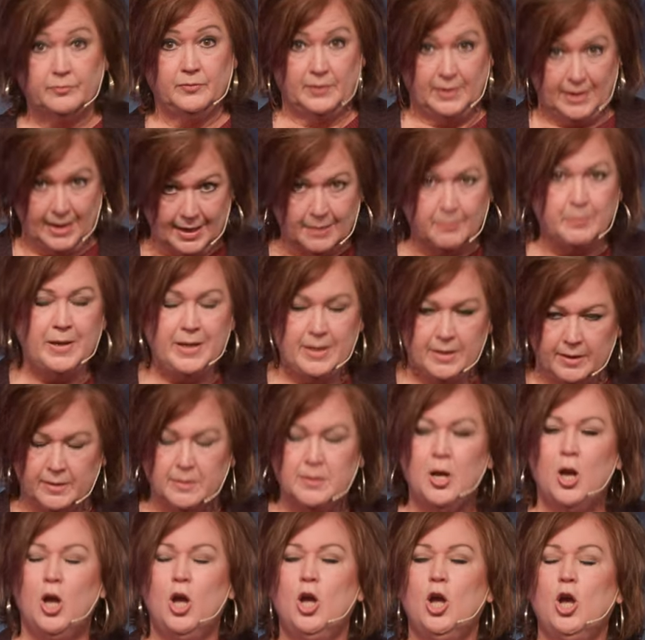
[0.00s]
amen,
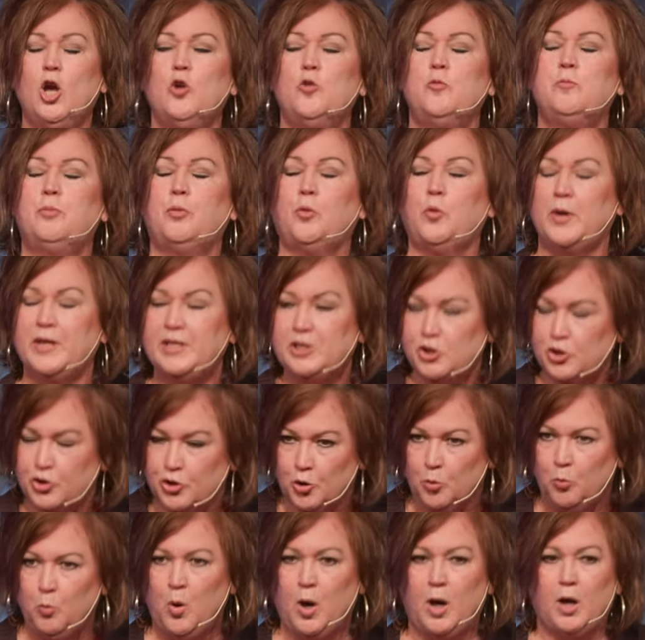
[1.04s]
who preach
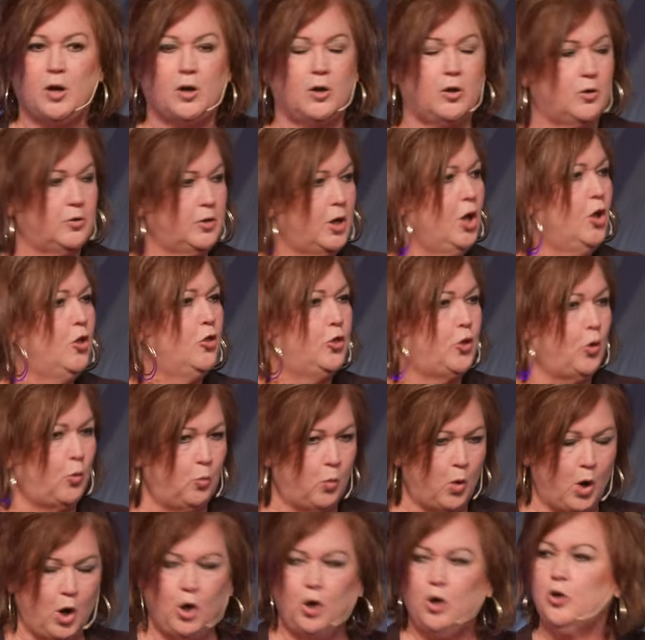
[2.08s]
the Word, the
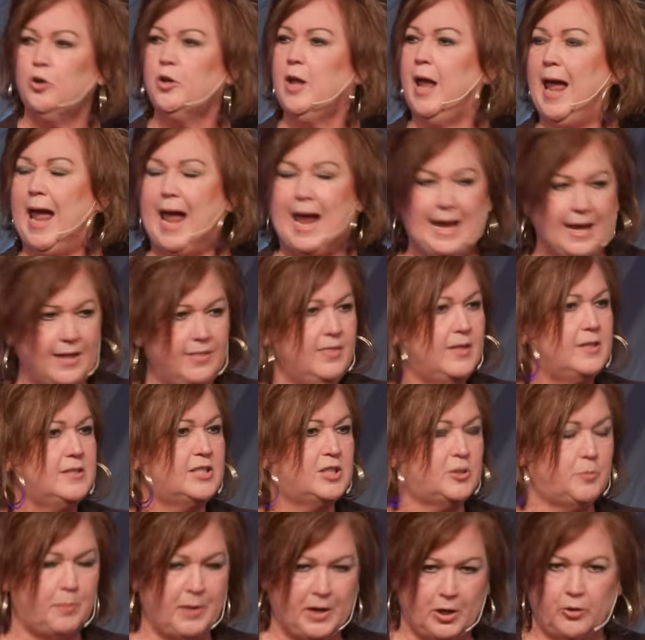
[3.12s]
Word and the
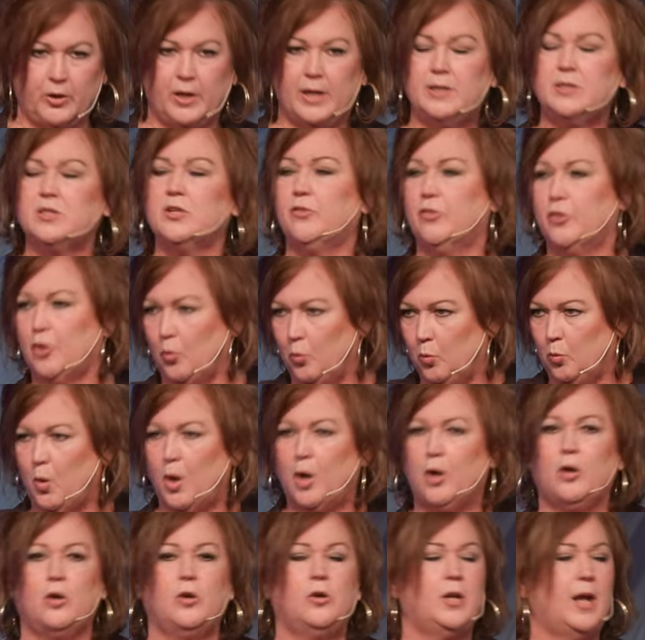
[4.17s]
Spirit, the
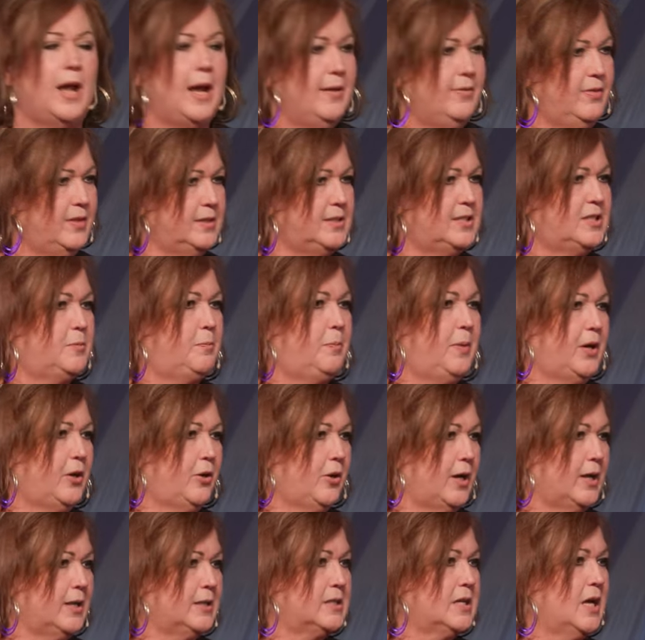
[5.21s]
Word and the
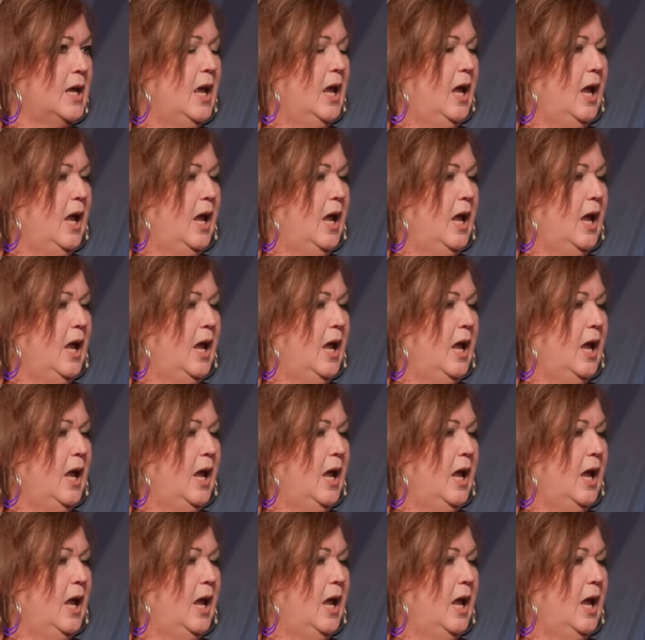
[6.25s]
Spirit,